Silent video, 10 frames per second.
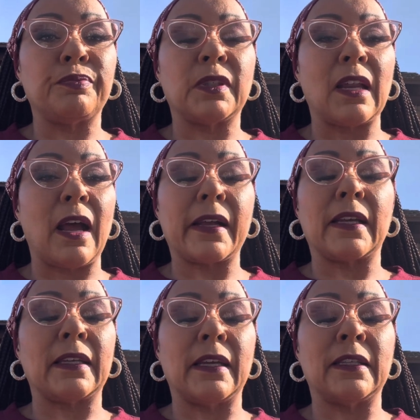
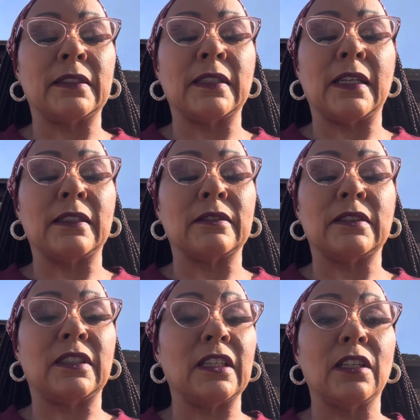clocking in
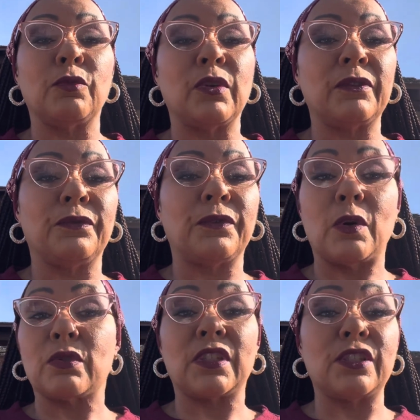and dealing with
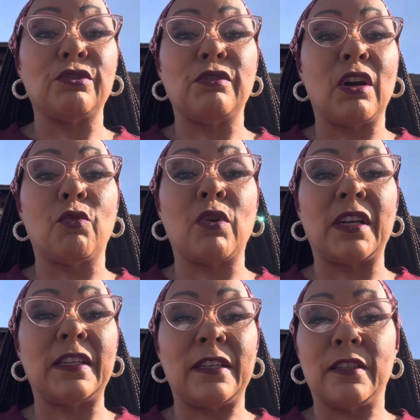folks that you don't
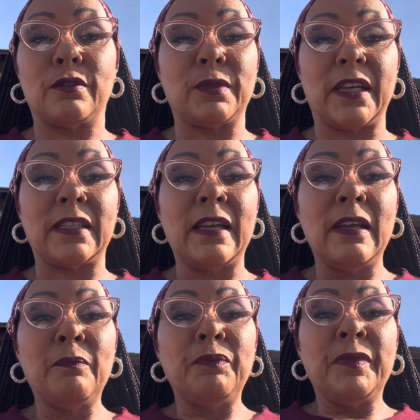want to deal with.
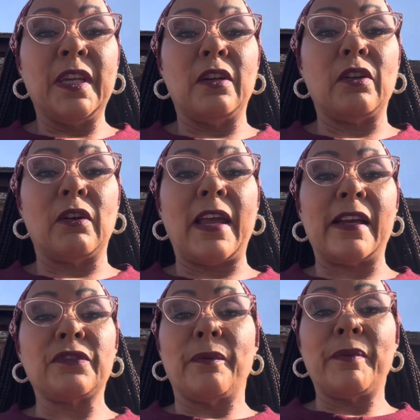And
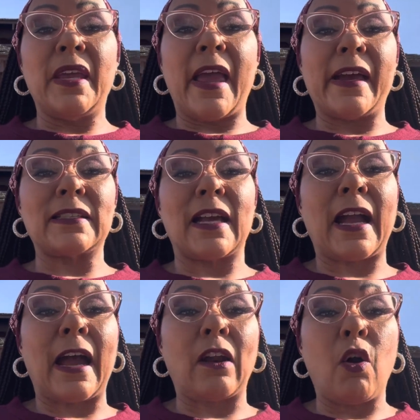as for me, as I
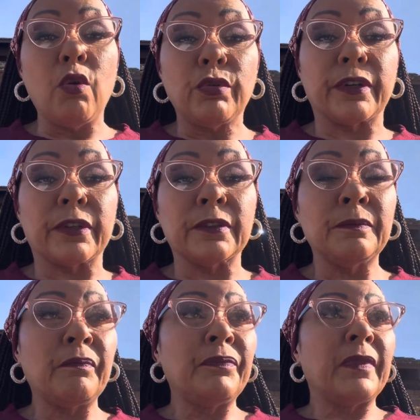got older,
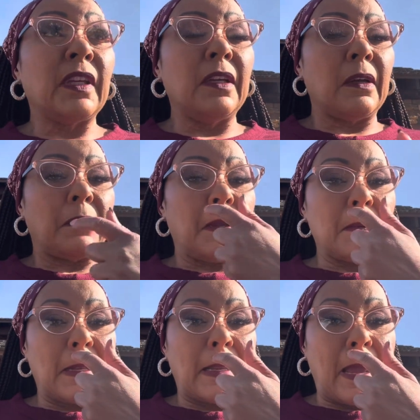there
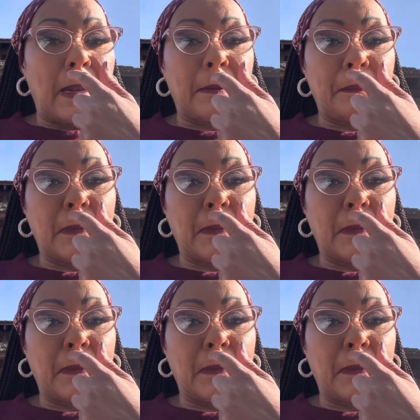were a lot of